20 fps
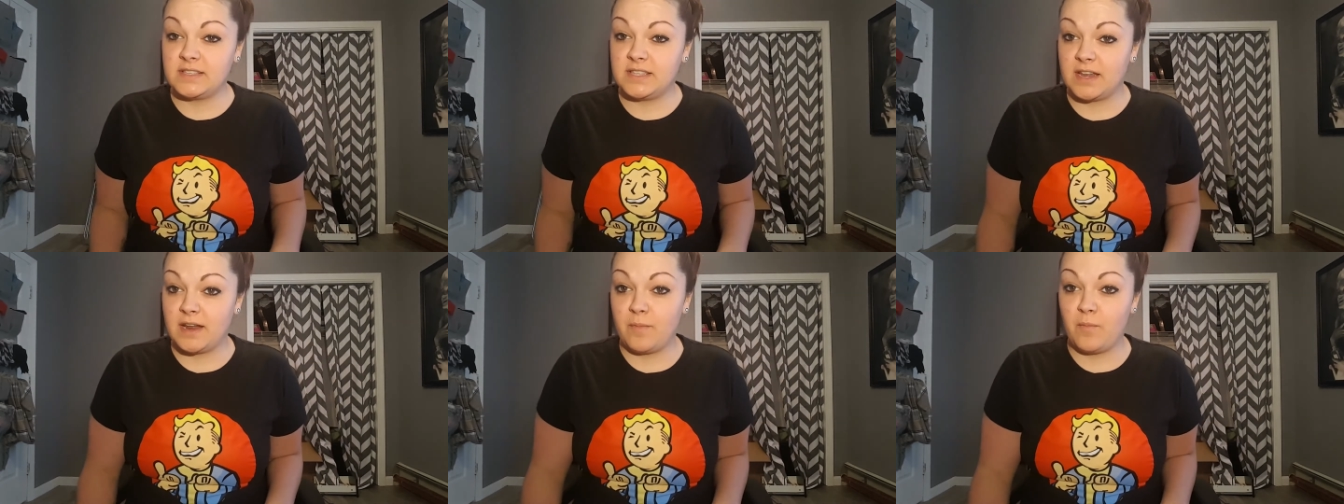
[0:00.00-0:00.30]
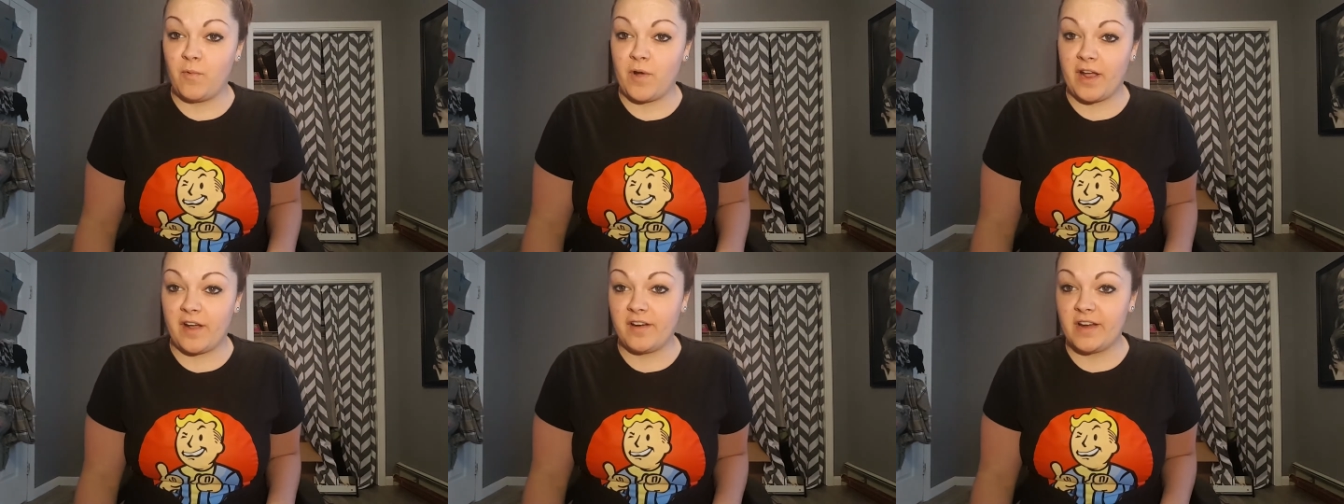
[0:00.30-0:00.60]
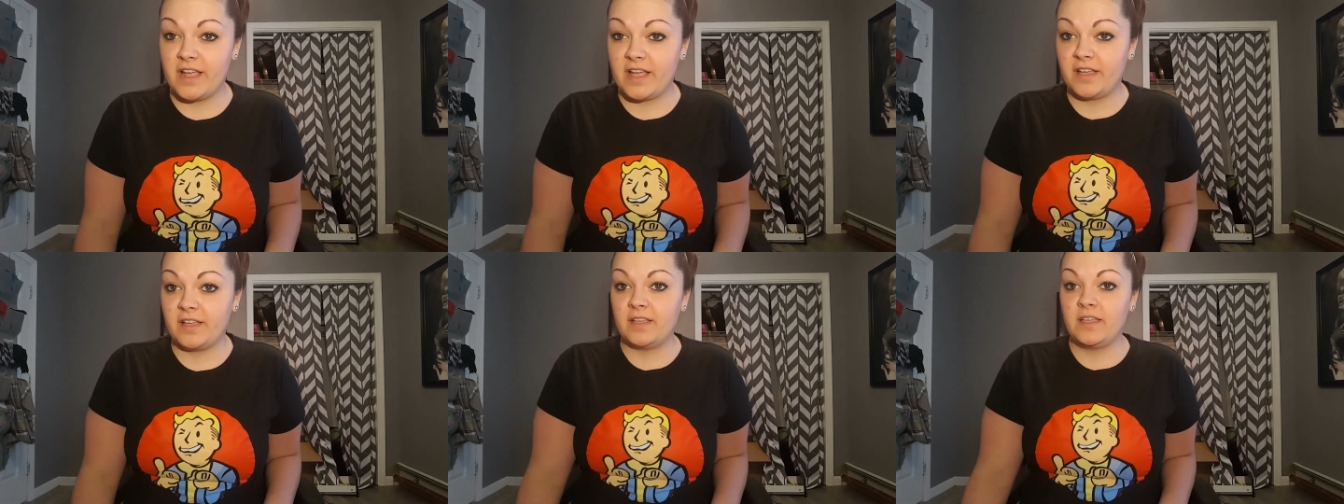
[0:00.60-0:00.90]
that I'm
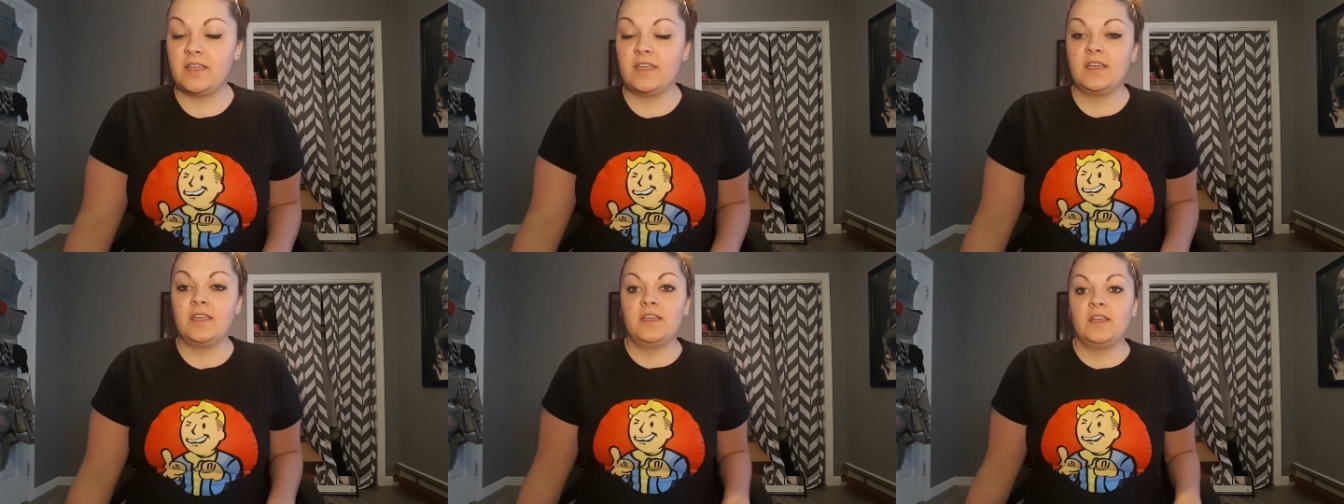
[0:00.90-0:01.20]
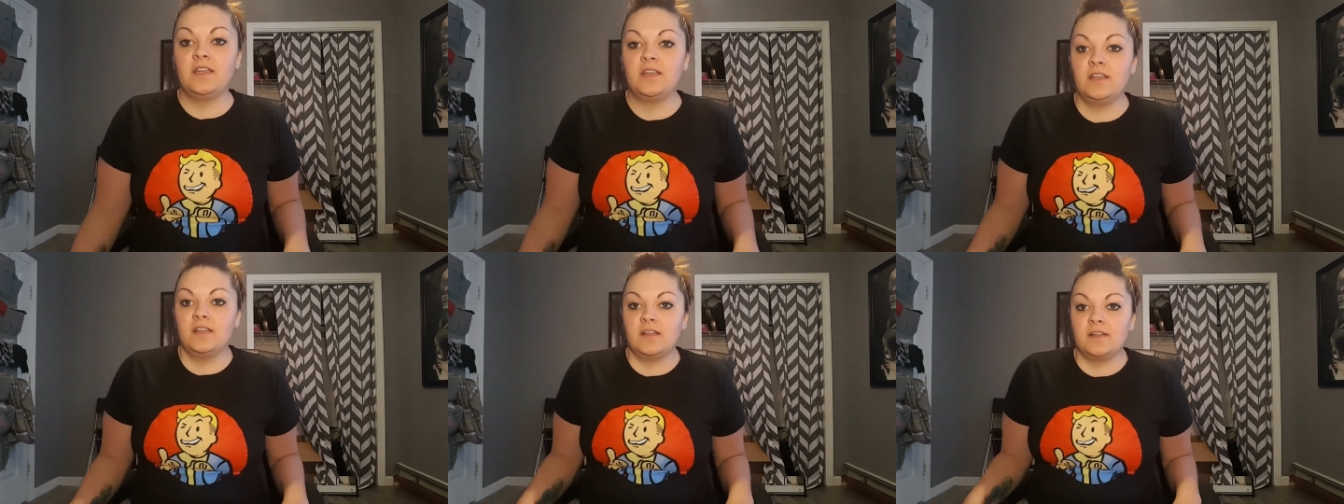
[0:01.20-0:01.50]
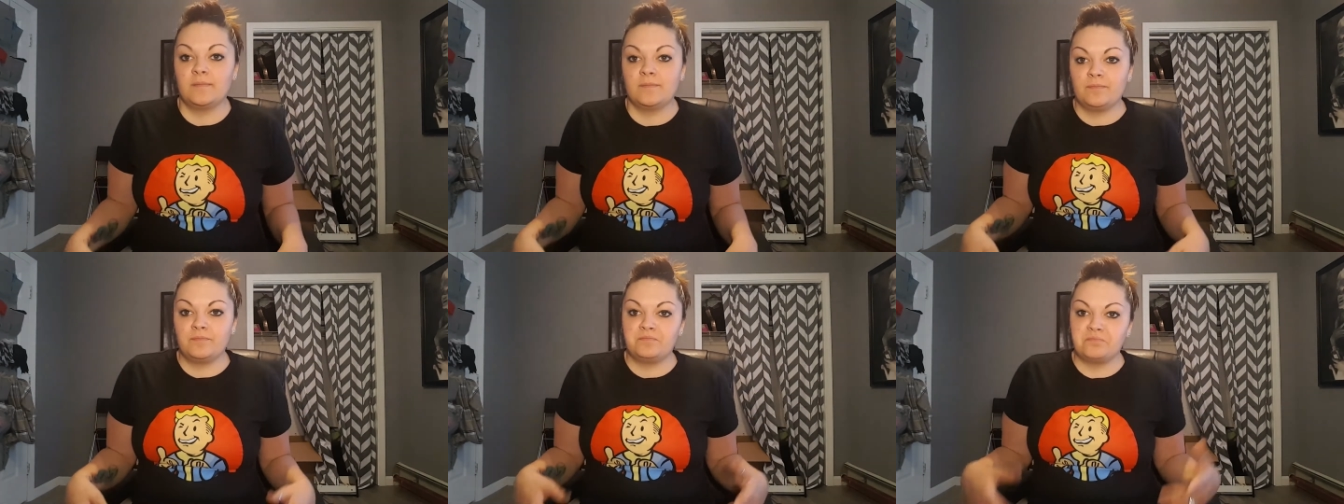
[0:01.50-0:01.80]
wearing
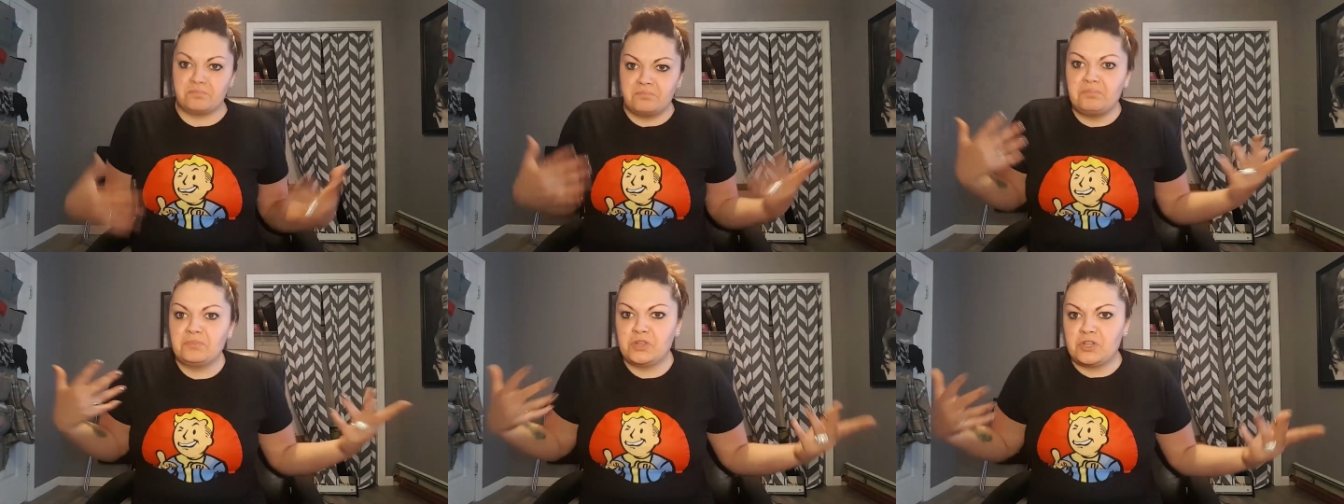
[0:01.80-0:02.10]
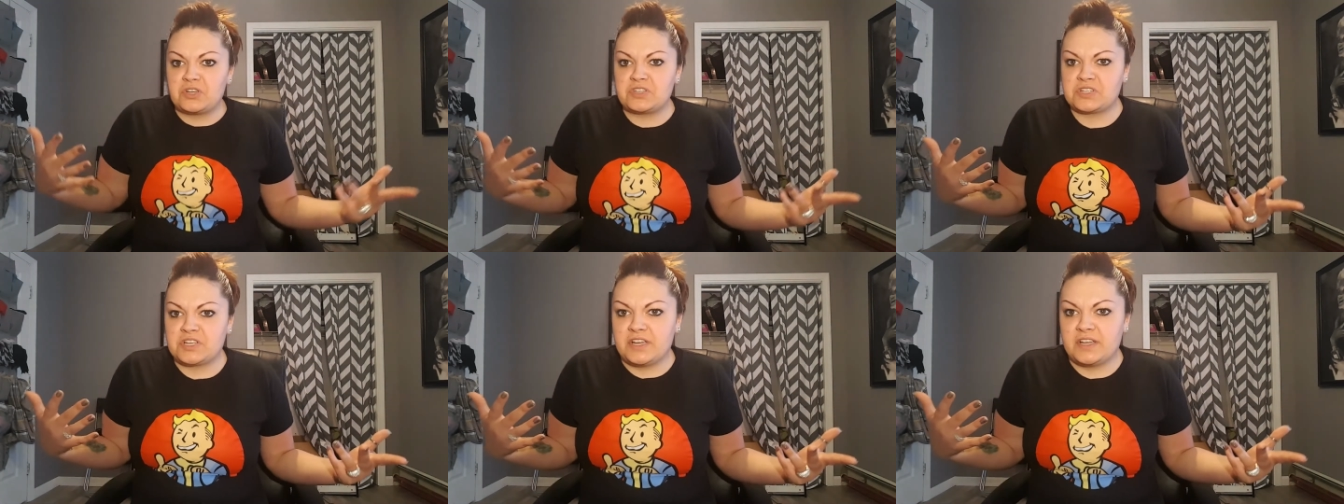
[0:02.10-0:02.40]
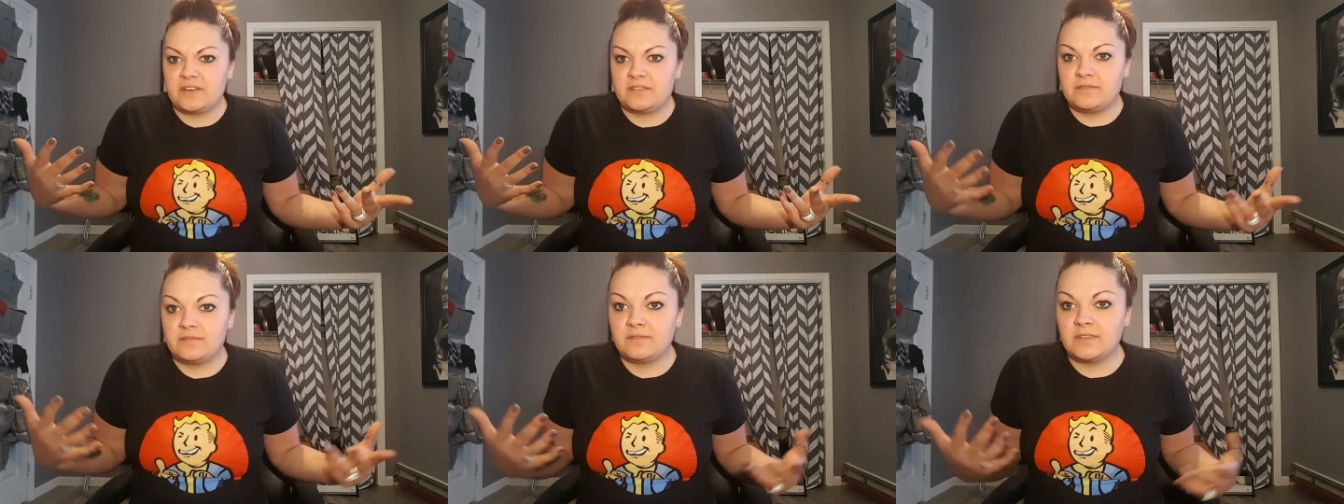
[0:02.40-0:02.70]
looks
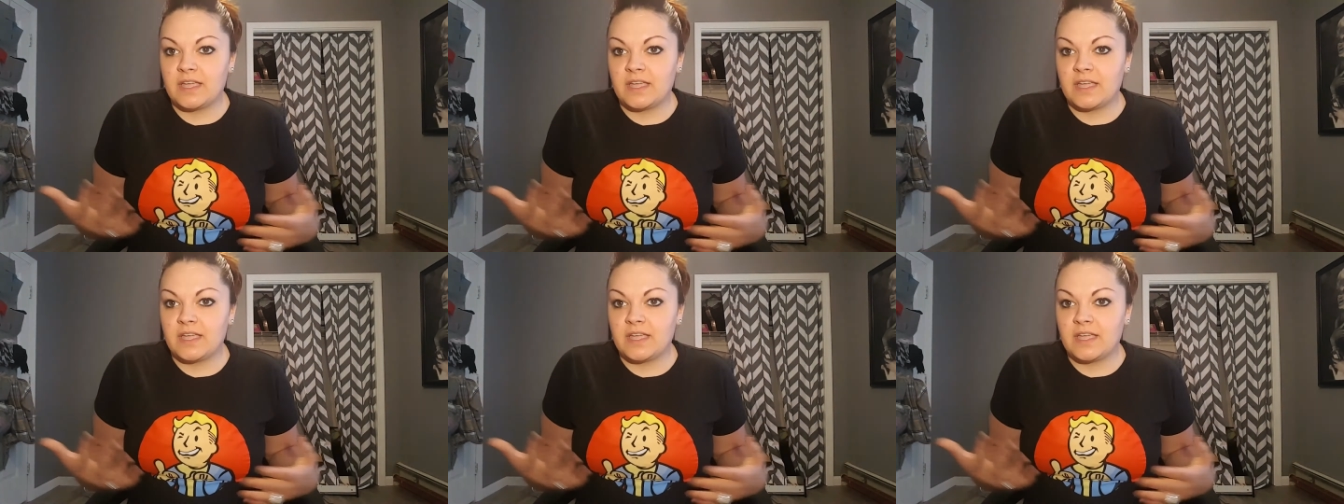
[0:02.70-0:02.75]
good.